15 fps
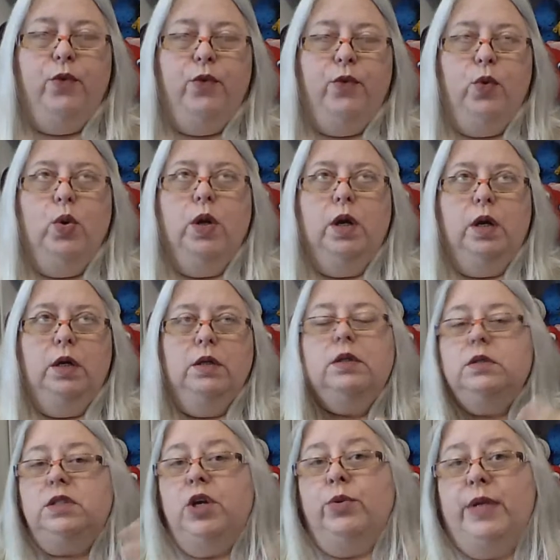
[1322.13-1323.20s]
for
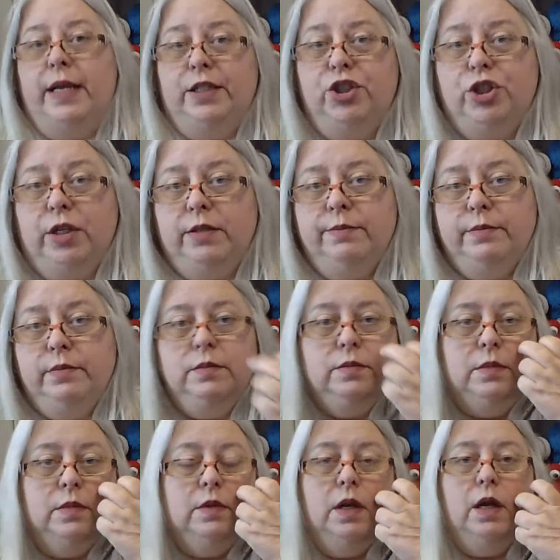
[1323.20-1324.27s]
donation
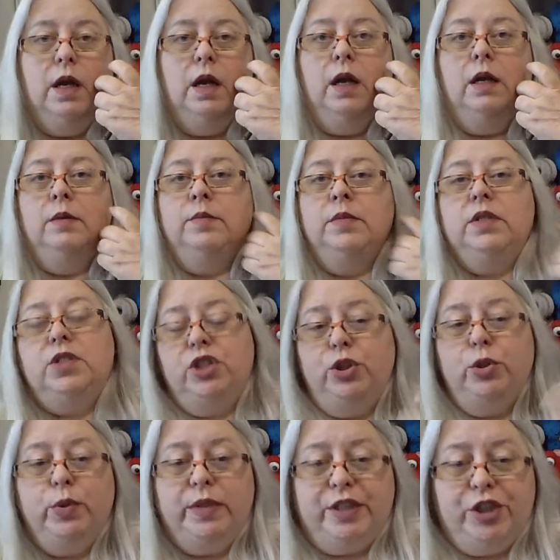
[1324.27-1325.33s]

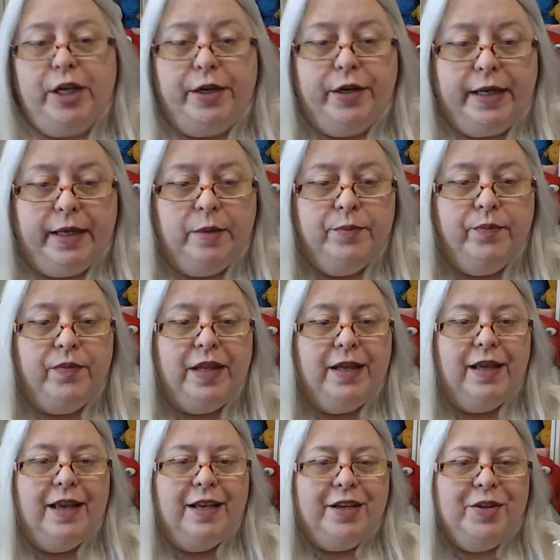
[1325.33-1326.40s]
to a charity.
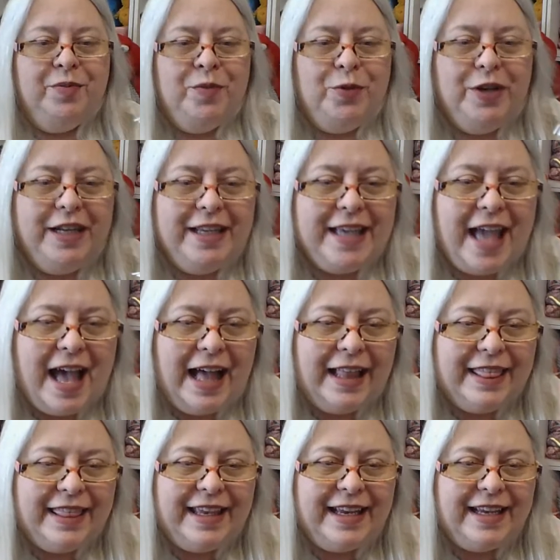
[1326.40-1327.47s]
Good morning,
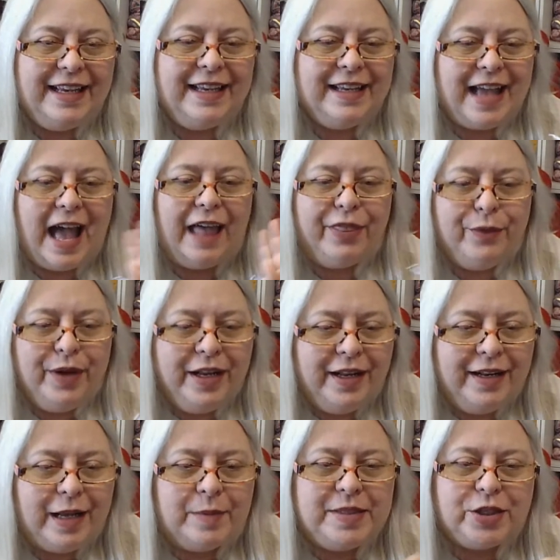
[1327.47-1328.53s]

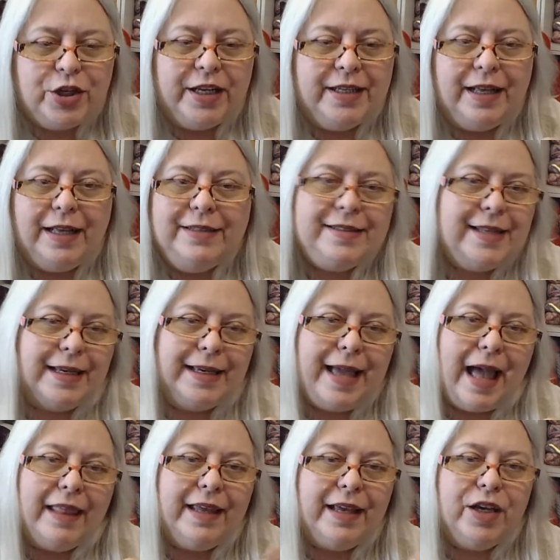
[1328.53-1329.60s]
Catherine. I'm sorry, I hadn't said
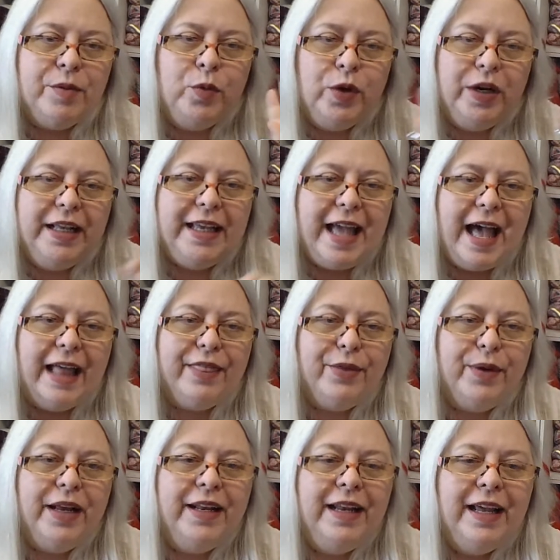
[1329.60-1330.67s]
Kathy. Good morning,
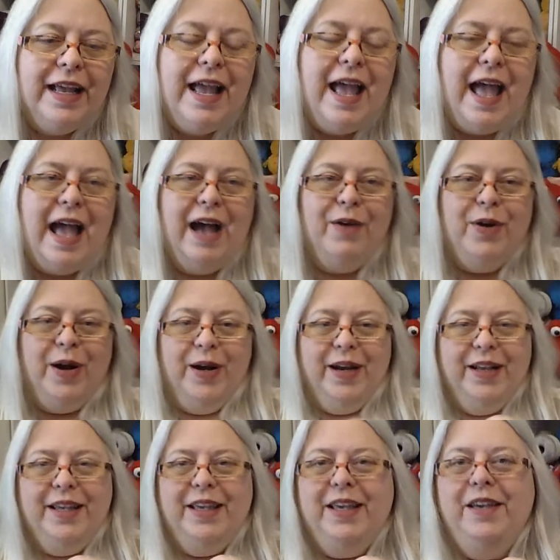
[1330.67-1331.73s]
Catherine. How are
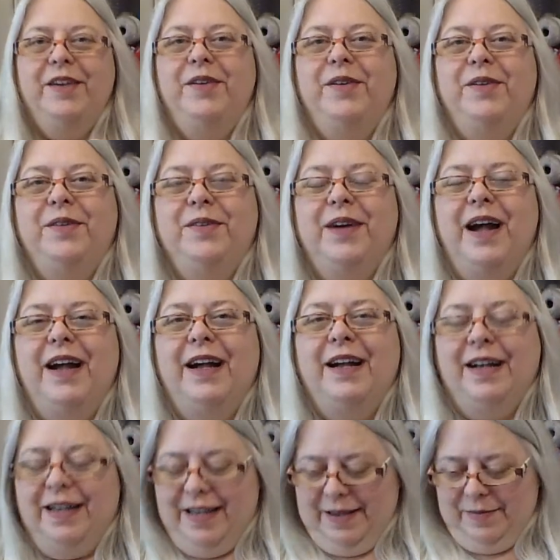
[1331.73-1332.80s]
you?
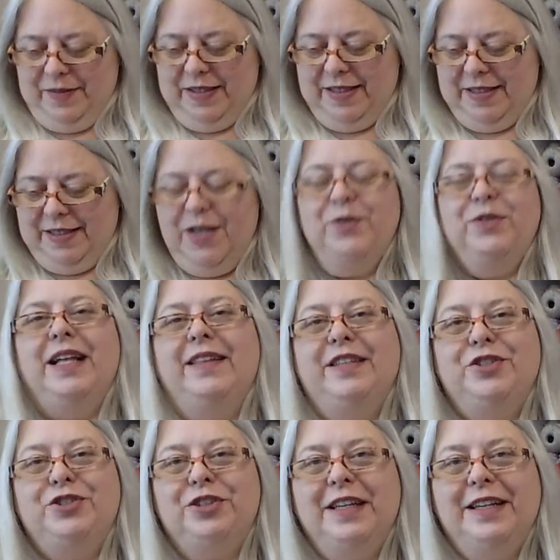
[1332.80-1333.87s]
I am so glad
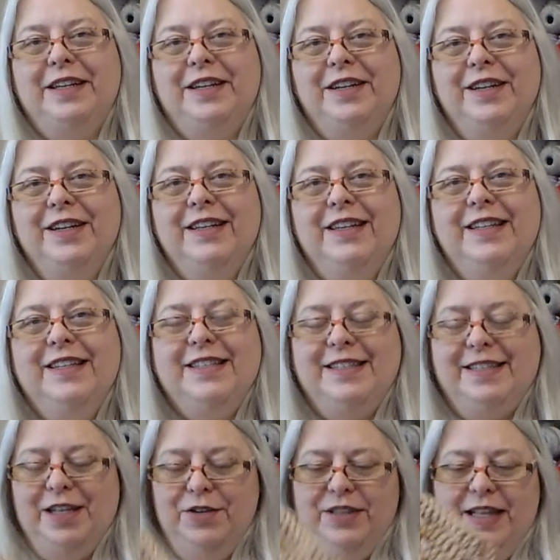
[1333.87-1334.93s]
that you're here.
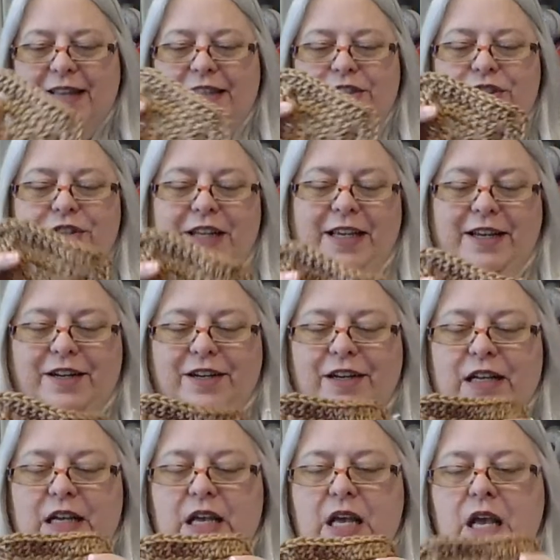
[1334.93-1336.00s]
So glad that you're here.